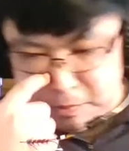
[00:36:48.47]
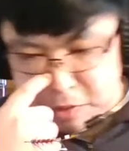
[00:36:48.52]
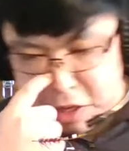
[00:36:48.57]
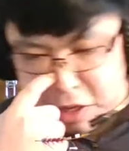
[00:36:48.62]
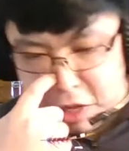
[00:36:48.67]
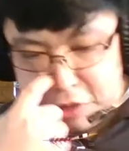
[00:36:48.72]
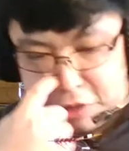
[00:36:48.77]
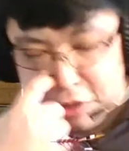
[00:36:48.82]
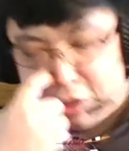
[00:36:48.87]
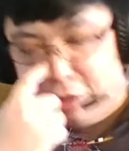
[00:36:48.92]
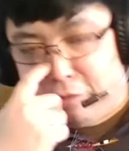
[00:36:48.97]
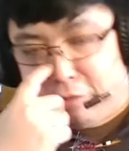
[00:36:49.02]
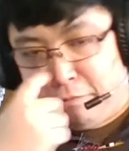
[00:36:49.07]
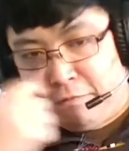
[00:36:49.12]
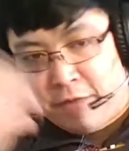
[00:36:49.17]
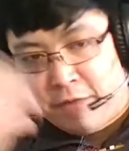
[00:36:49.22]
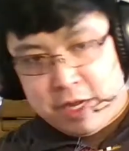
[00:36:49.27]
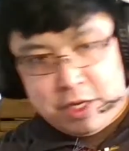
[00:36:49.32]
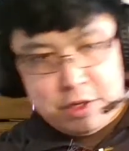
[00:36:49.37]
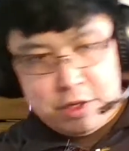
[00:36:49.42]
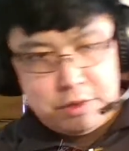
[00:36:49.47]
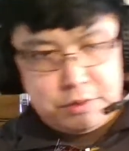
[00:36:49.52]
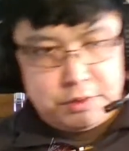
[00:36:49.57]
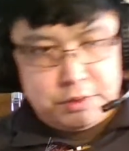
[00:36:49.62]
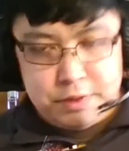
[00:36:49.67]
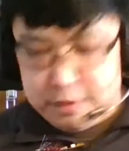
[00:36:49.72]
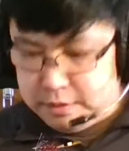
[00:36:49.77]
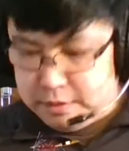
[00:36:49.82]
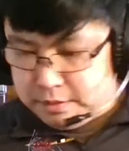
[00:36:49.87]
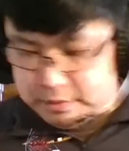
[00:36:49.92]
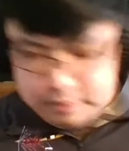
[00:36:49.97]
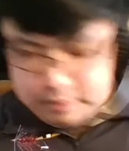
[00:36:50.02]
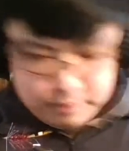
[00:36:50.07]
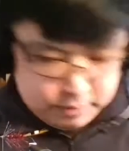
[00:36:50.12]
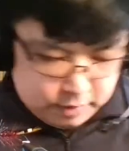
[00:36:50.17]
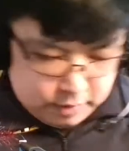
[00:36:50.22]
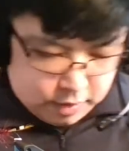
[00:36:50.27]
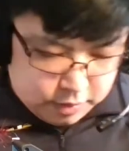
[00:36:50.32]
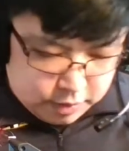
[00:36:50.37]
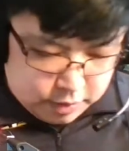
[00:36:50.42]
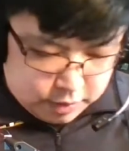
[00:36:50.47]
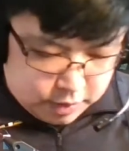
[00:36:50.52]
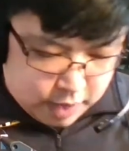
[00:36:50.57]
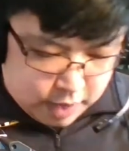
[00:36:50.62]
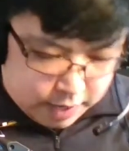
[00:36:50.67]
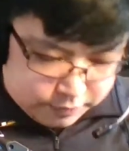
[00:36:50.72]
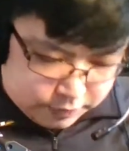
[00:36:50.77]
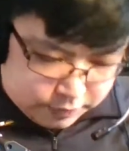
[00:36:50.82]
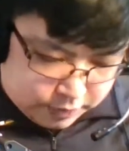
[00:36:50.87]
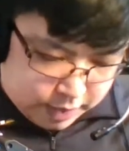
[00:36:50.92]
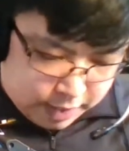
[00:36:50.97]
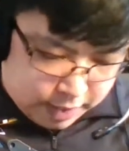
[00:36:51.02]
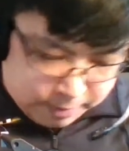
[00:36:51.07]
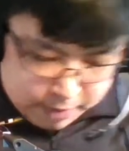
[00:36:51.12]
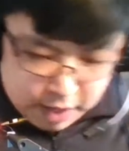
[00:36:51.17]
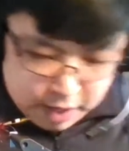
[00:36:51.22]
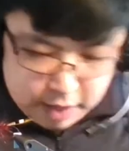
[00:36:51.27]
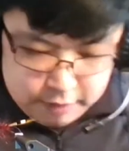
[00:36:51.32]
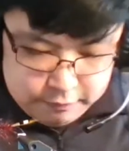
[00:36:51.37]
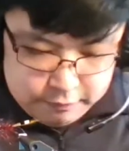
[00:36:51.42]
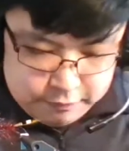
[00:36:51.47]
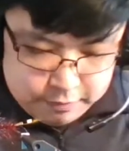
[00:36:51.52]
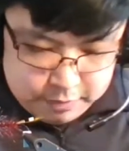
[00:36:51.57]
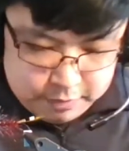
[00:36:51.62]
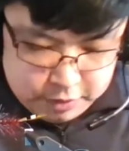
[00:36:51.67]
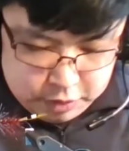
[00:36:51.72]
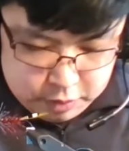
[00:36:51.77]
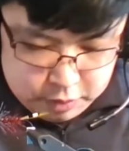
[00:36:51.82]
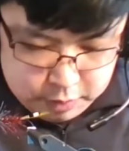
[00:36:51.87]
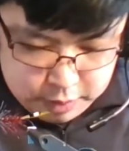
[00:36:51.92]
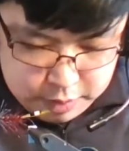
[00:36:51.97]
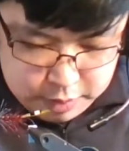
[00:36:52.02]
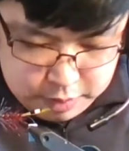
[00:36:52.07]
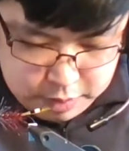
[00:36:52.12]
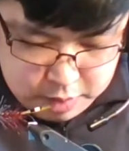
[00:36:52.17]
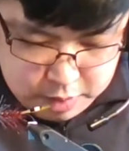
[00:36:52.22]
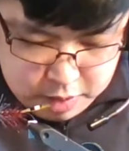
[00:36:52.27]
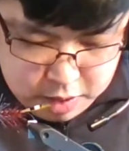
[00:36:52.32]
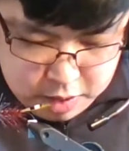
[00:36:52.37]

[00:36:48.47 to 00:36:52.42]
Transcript: other venues, other crafts that I'm not familiar with.